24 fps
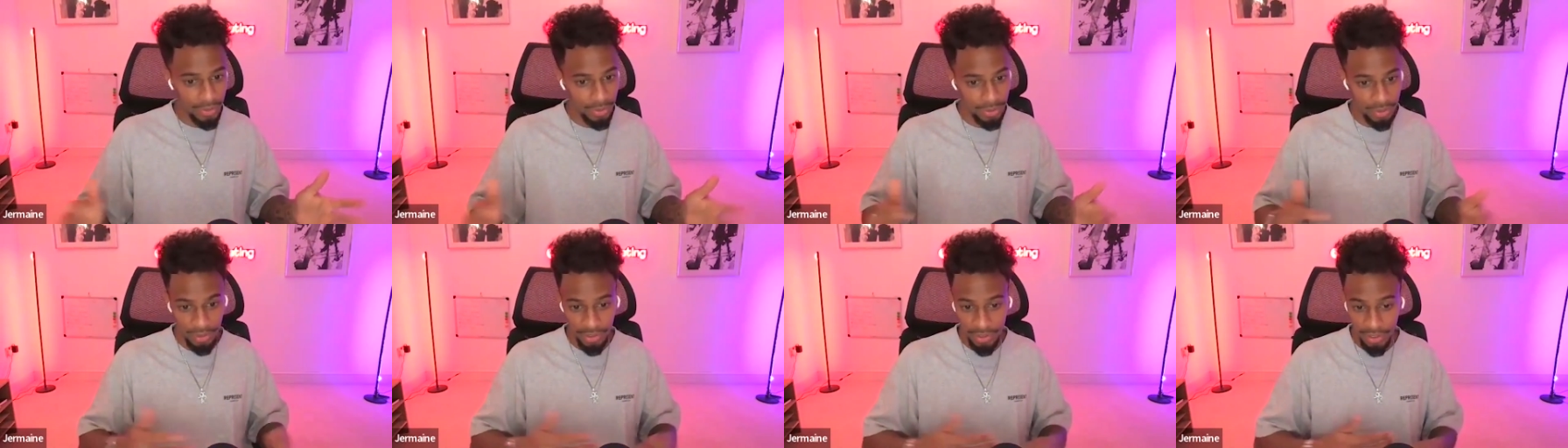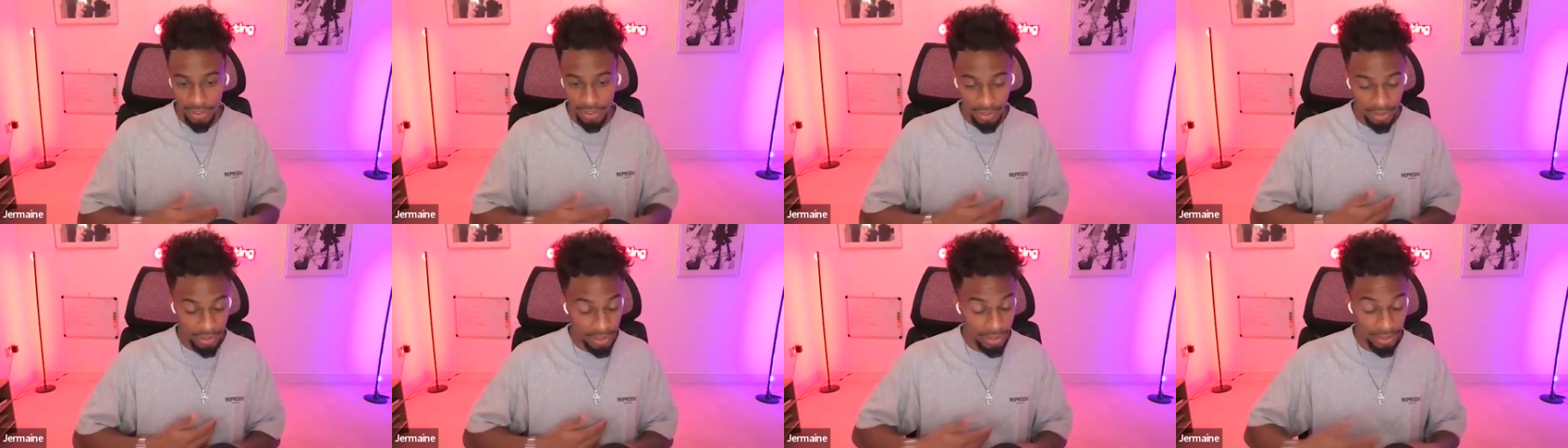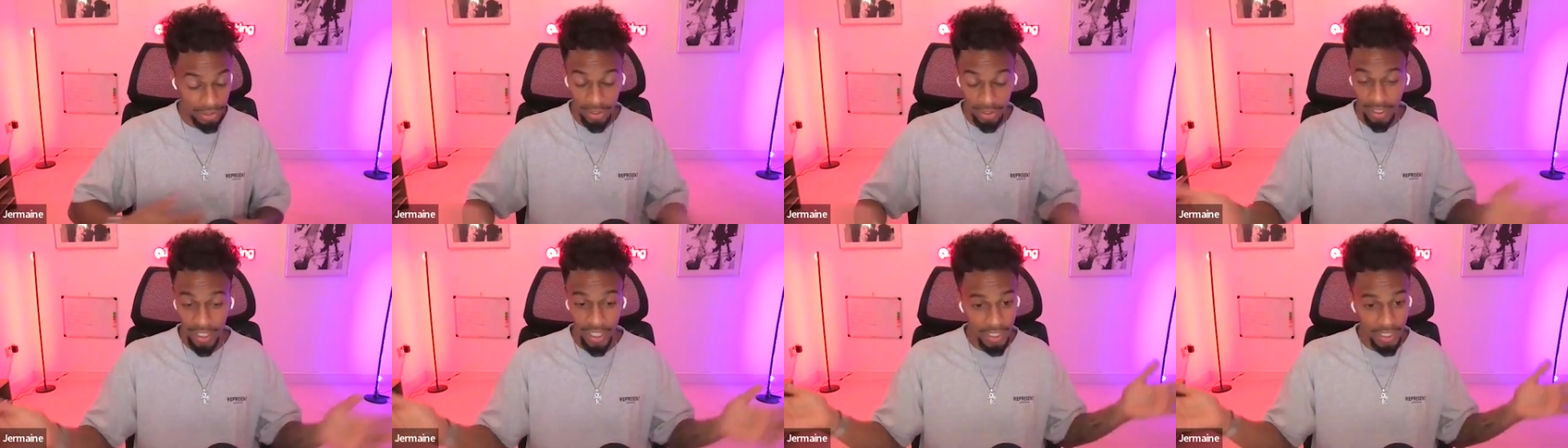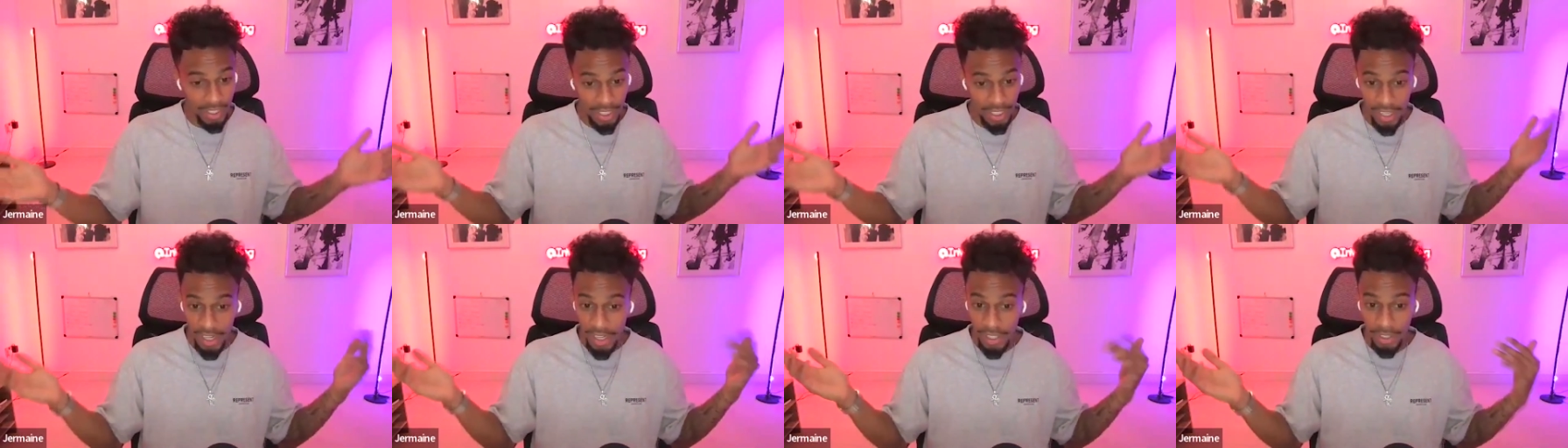She was just literally
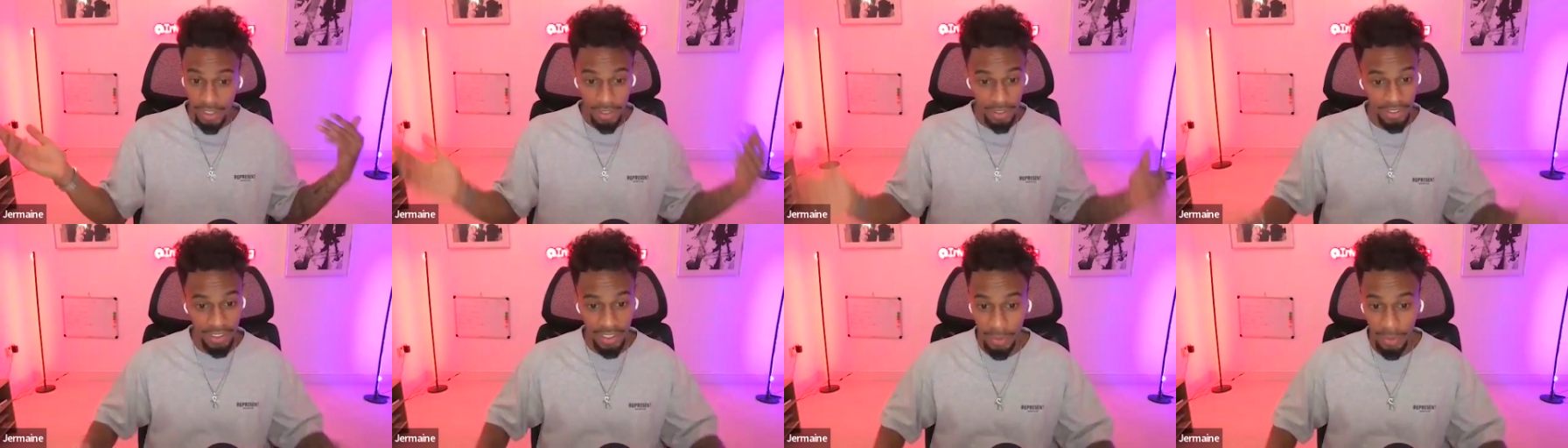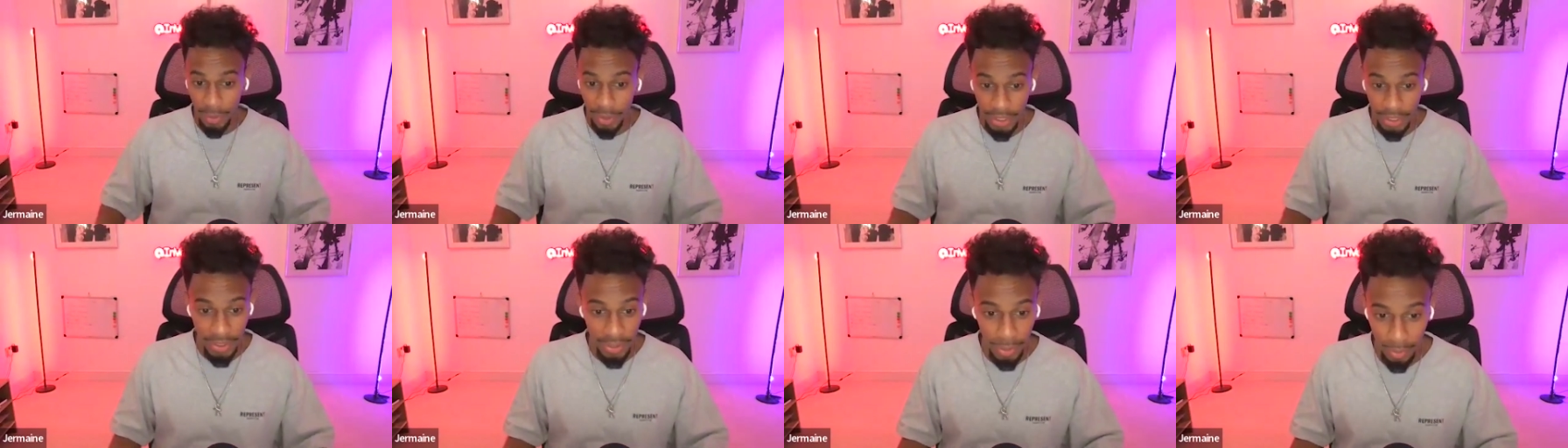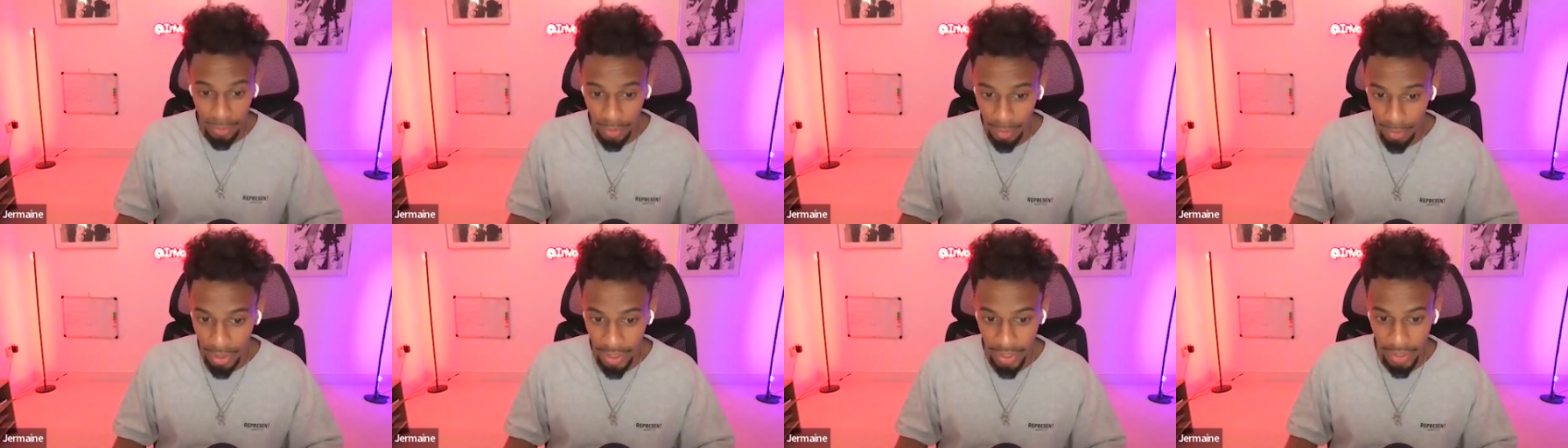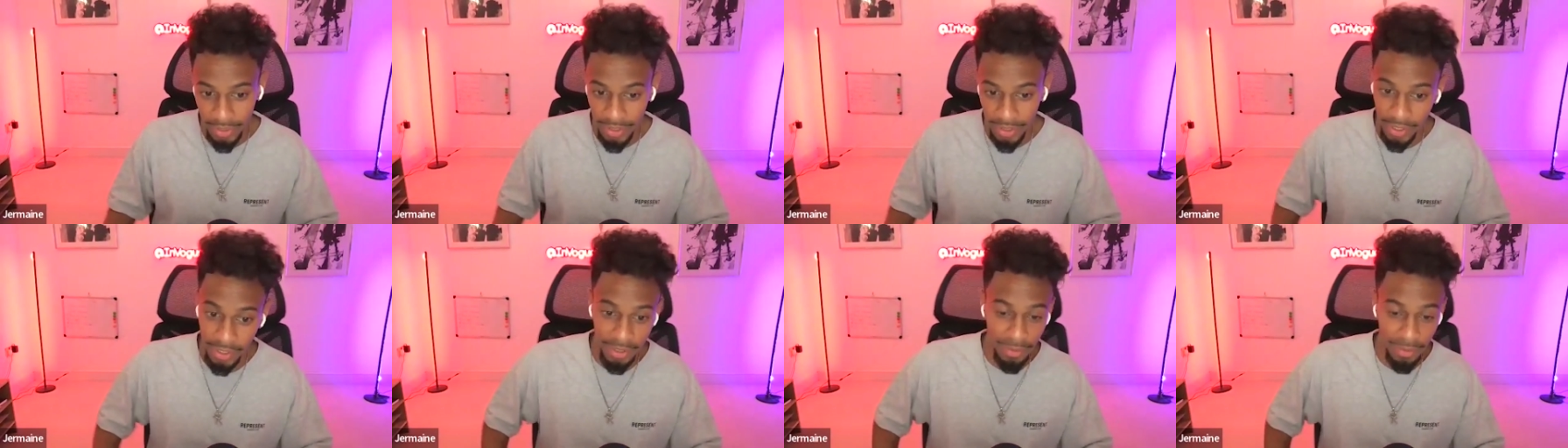like, just see what you can do with your
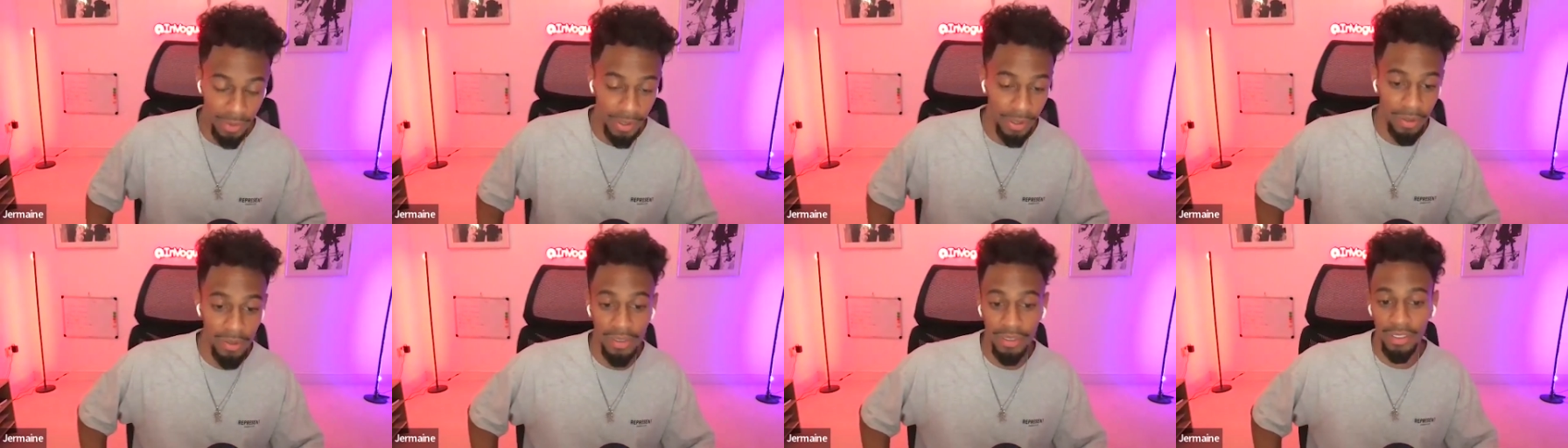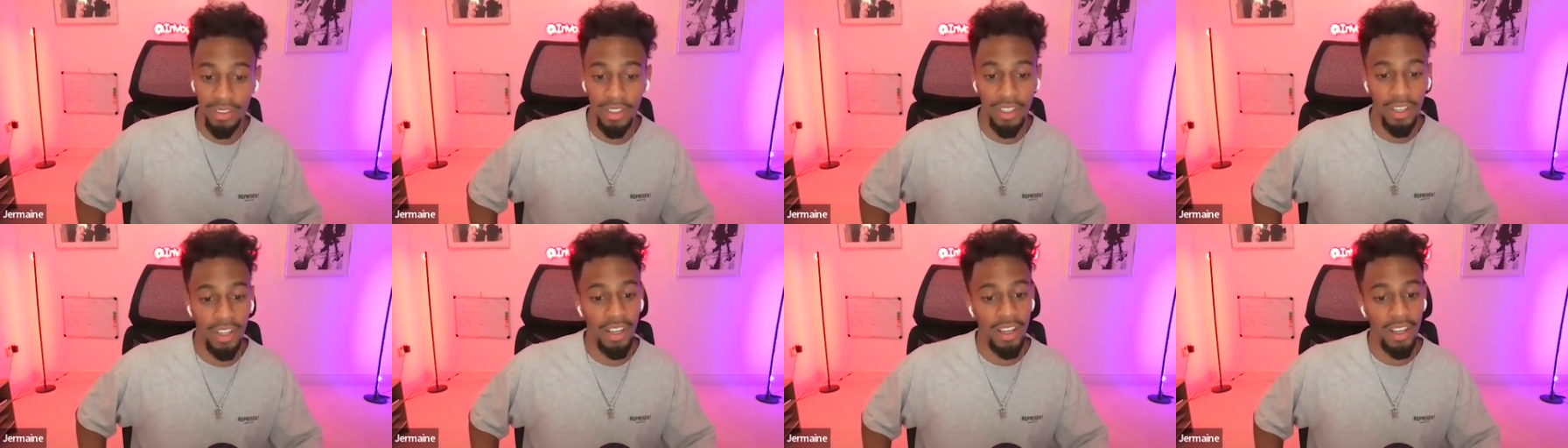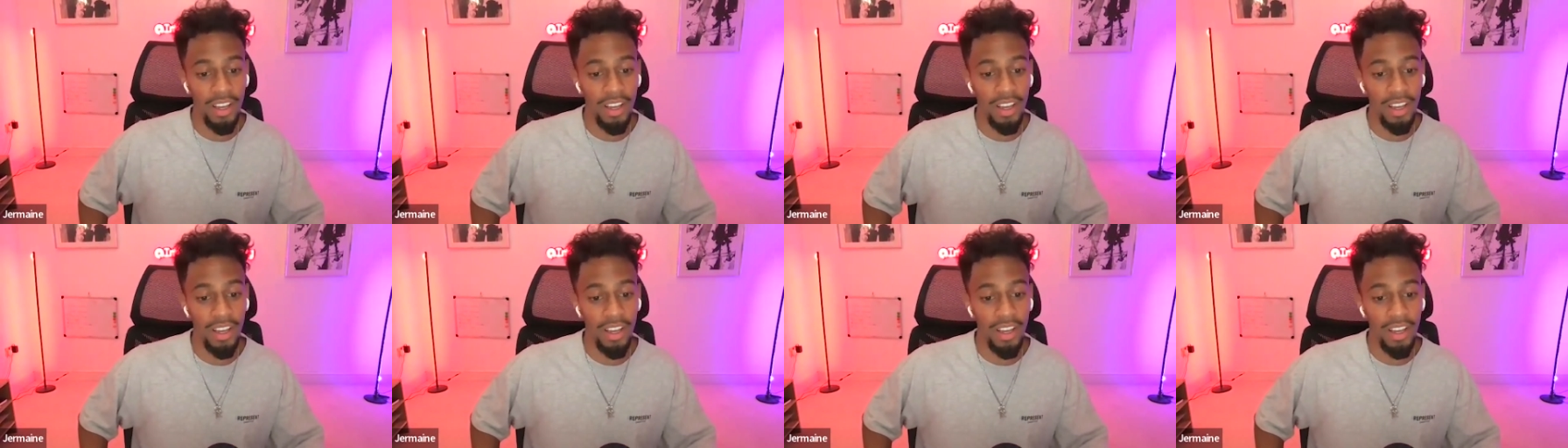marketing experience.